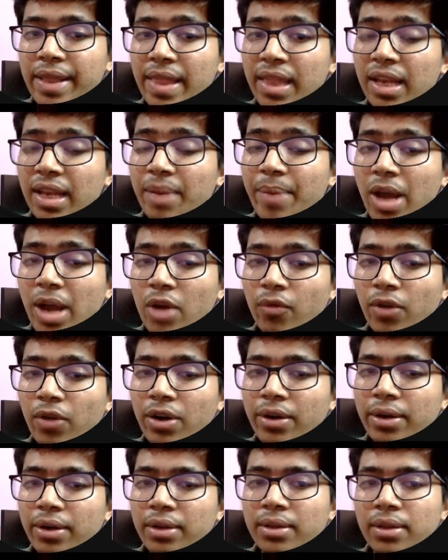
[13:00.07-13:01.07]
easily
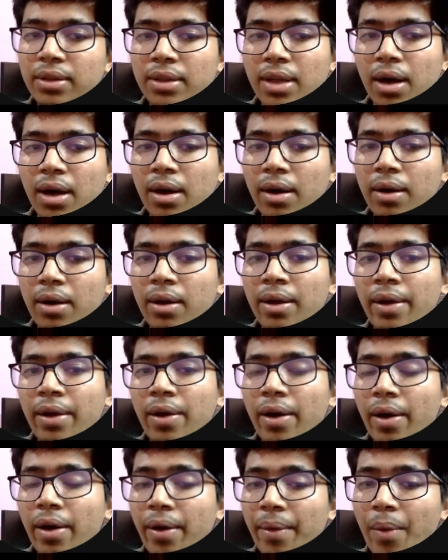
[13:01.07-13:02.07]
manipulate the
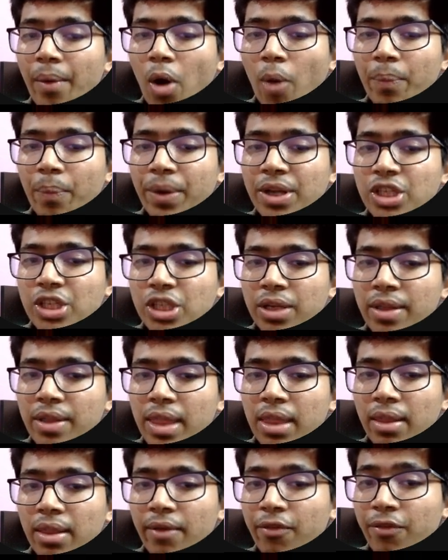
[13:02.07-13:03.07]

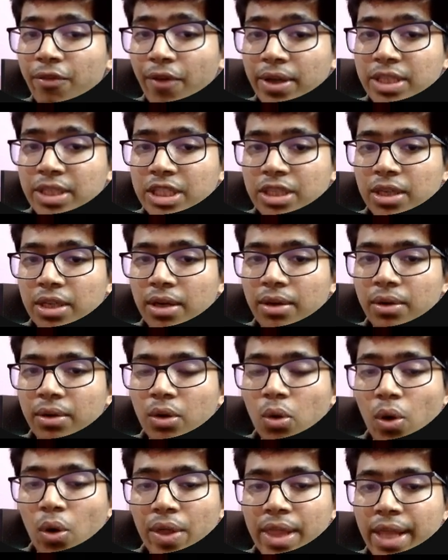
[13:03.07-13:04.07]
operations faster
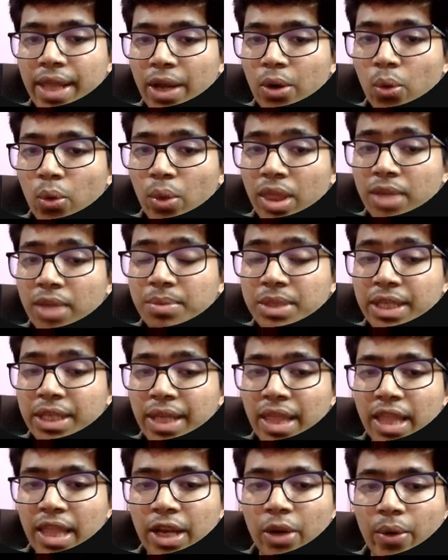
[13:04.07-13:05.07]
because here no
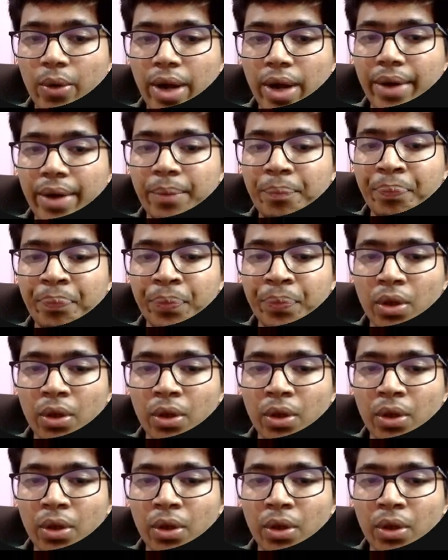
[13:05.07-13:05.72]
shifting is required.